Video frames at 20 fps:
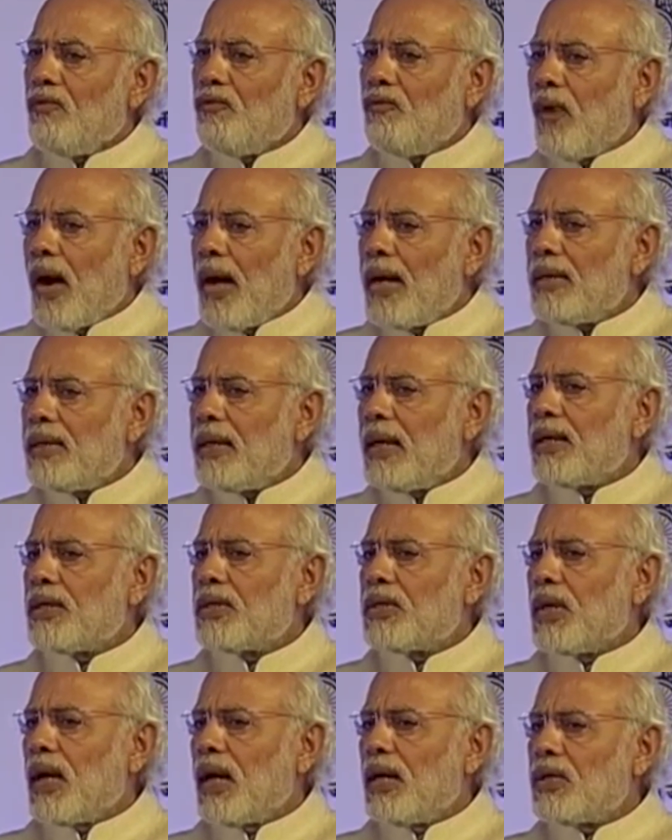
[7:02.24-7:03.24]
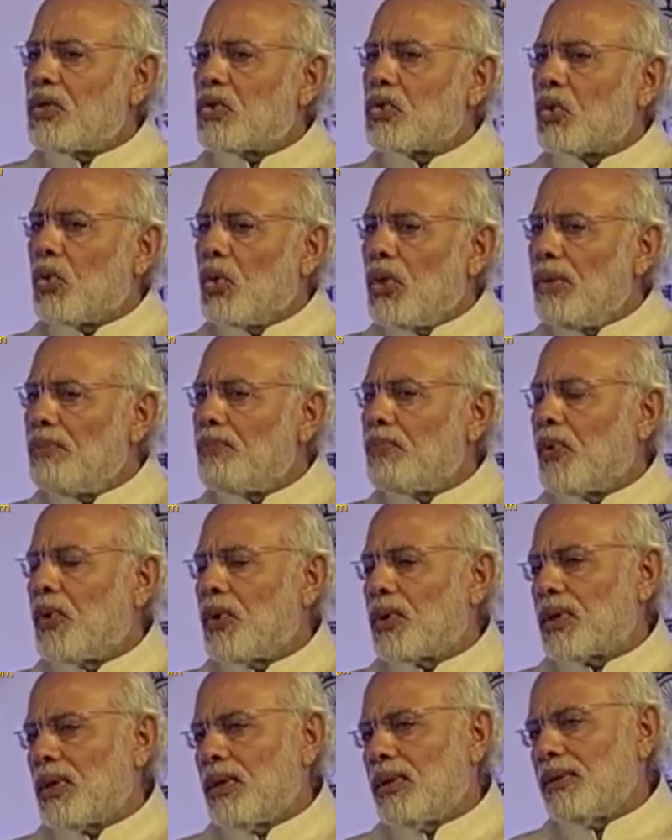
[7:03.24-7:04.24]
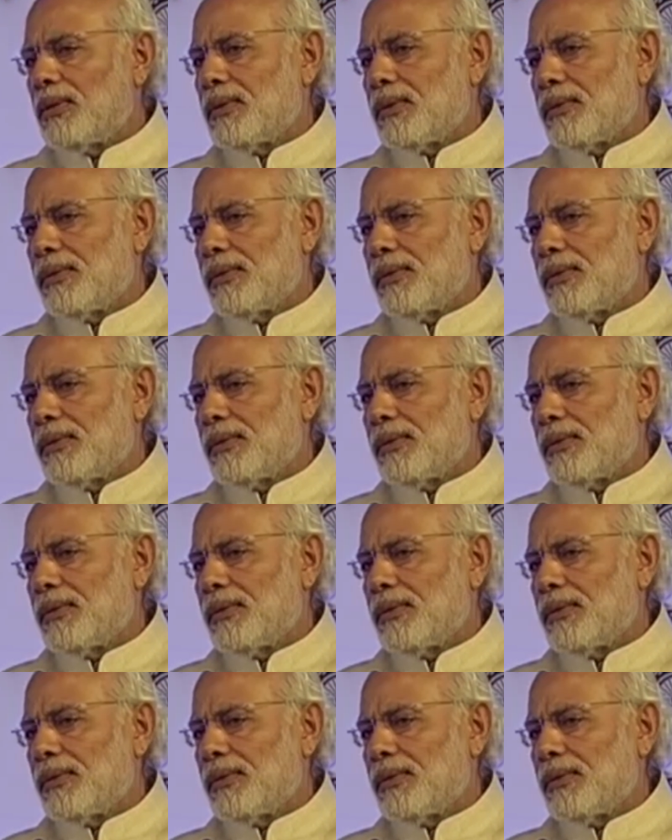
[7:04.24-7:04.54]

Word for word: Why Asia is so important